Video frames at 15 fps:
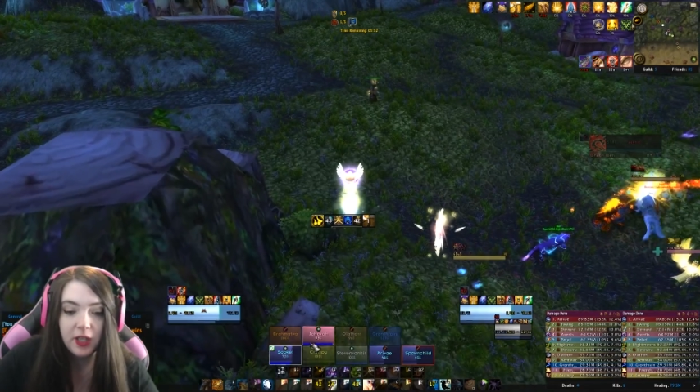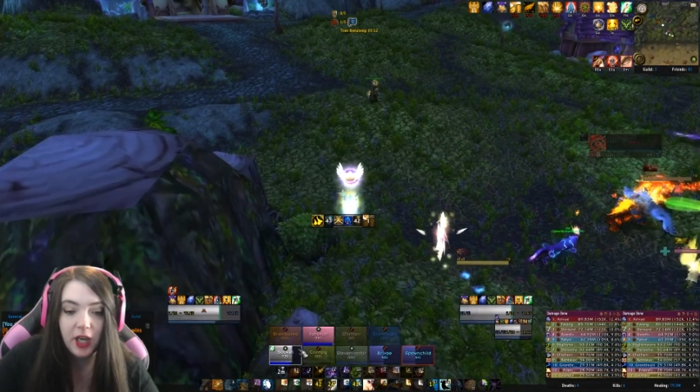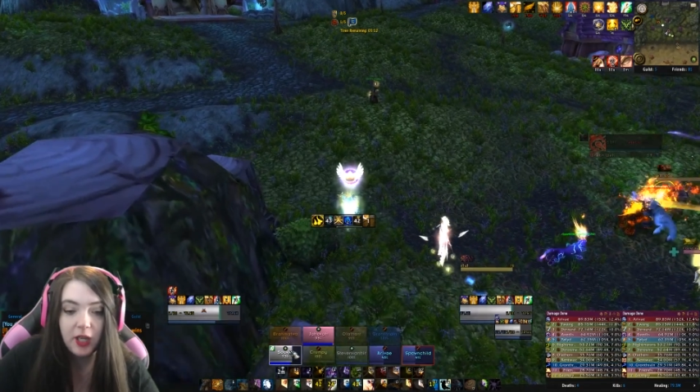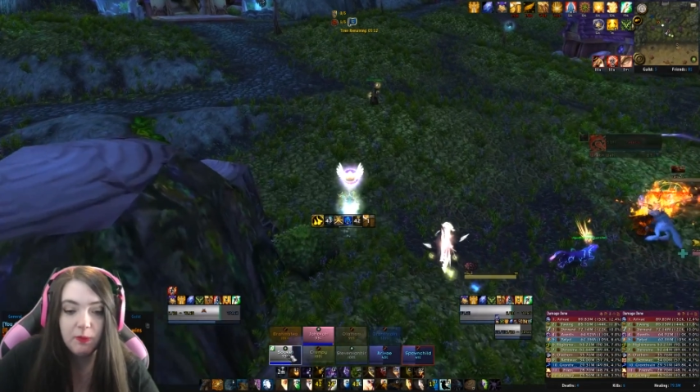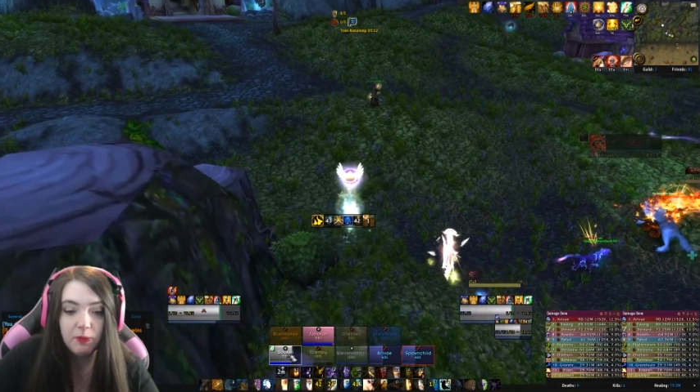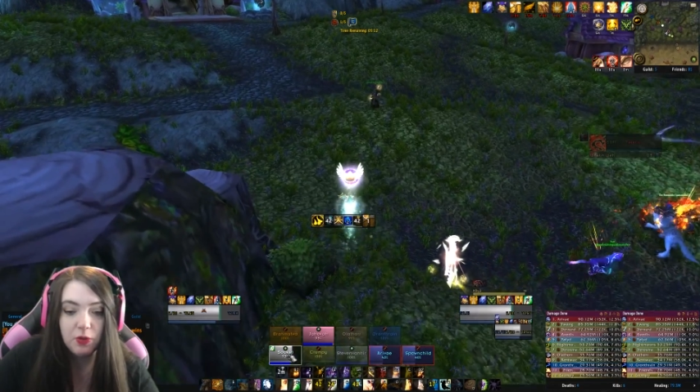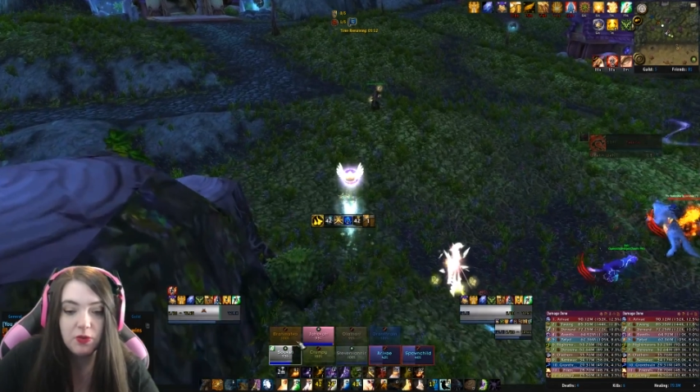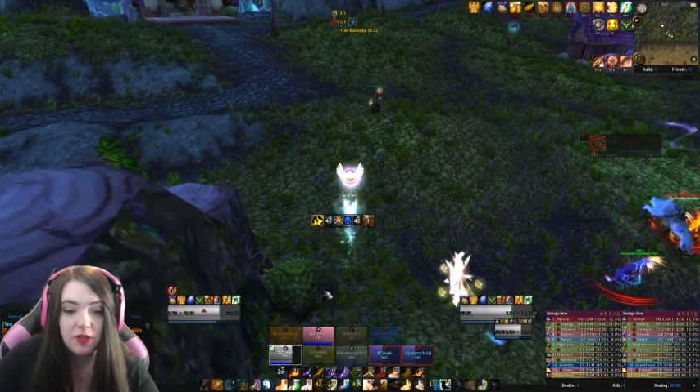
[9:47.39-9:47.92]

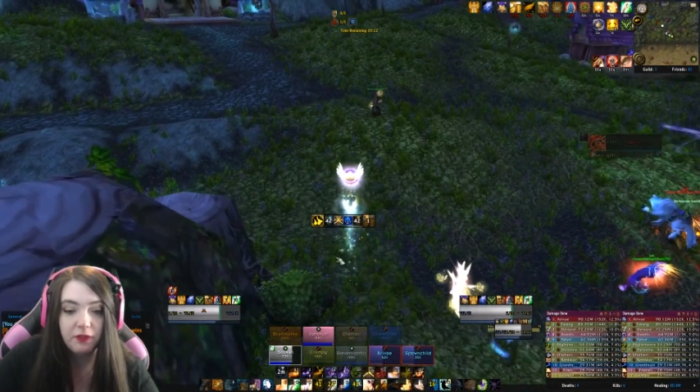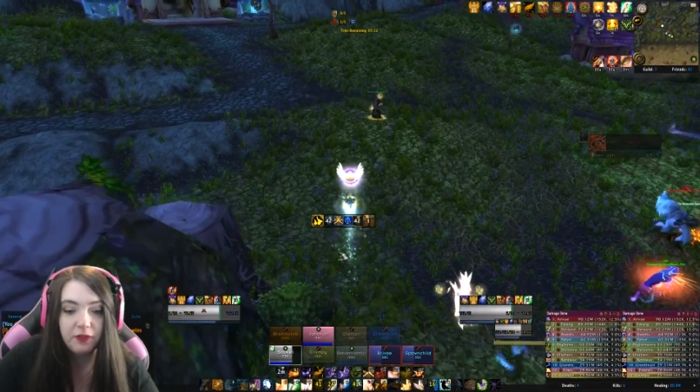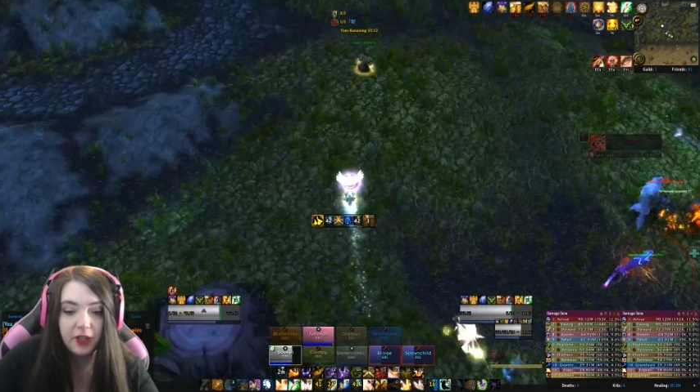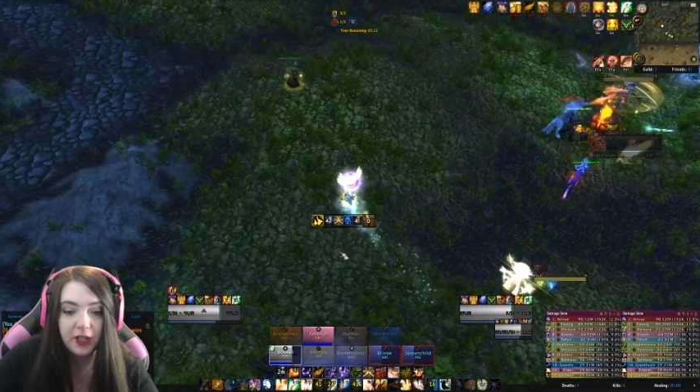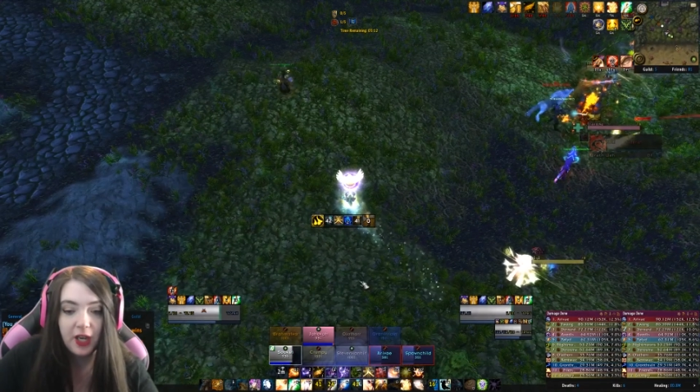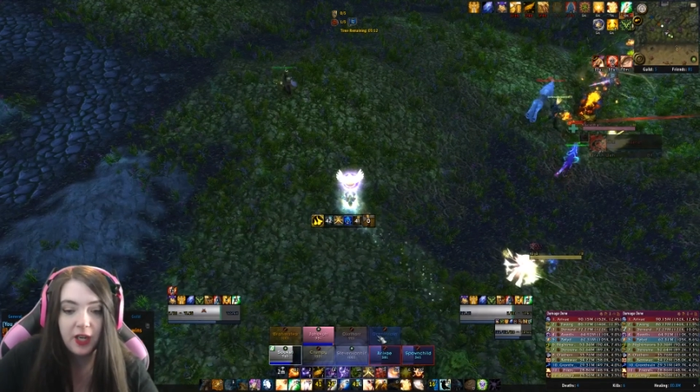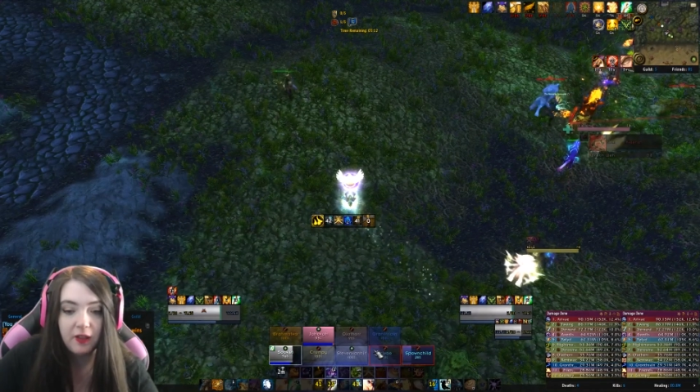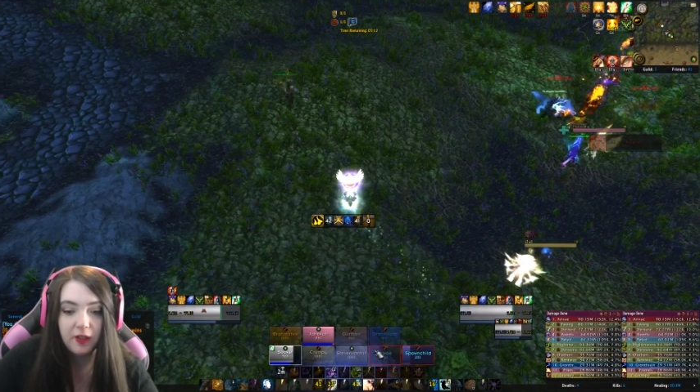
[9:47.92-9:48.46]
I abuse the
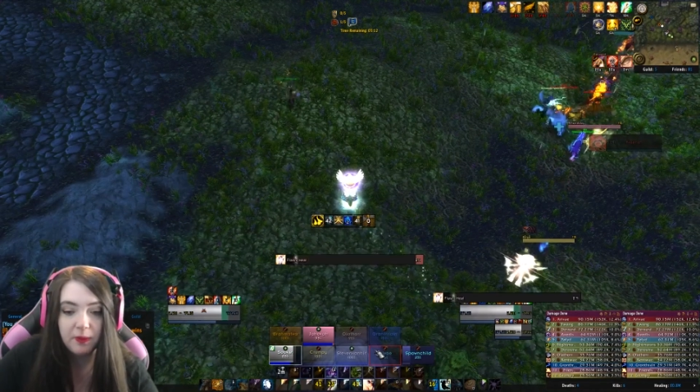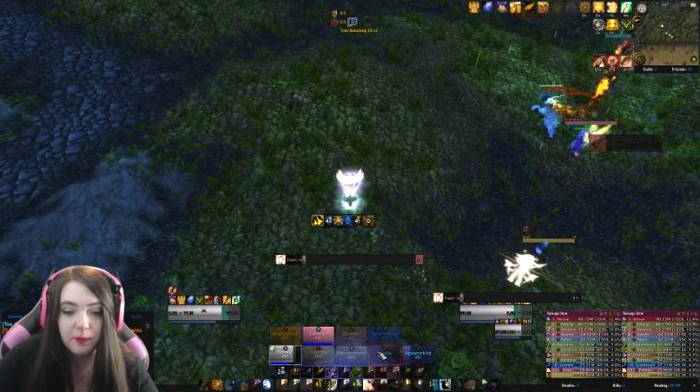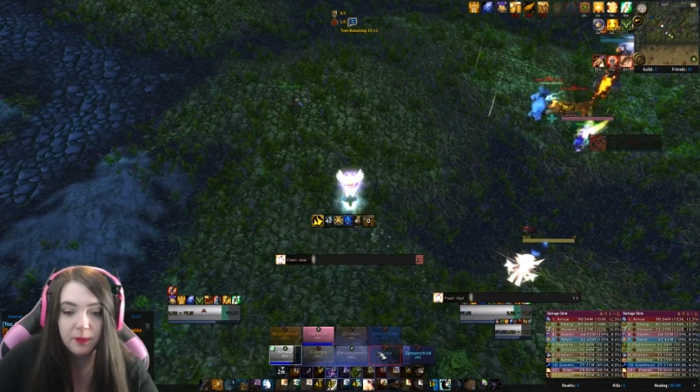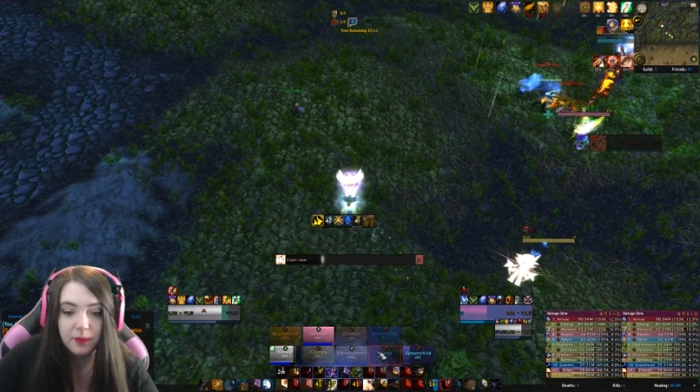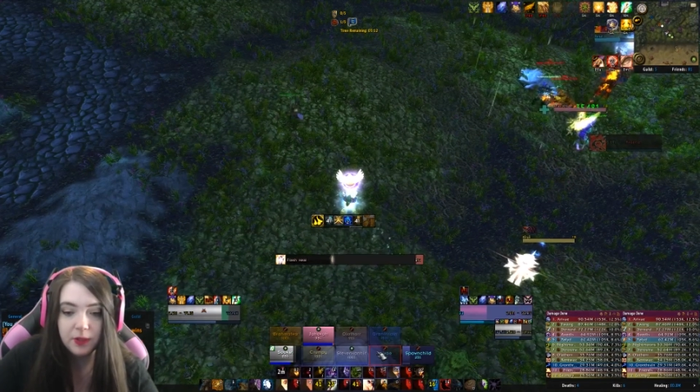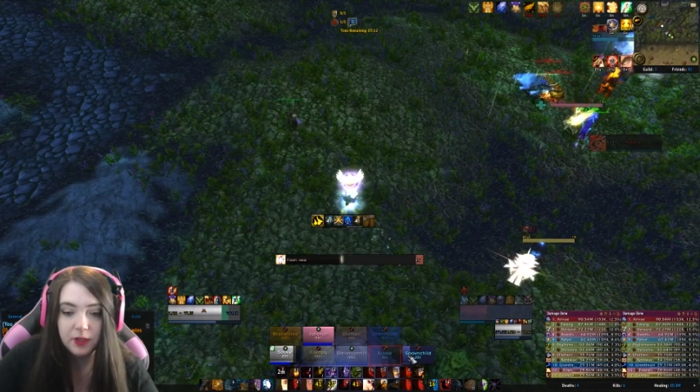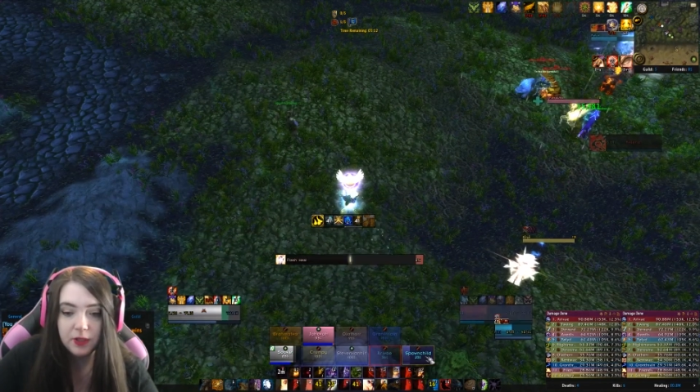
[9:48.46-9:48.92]
fuck out of them.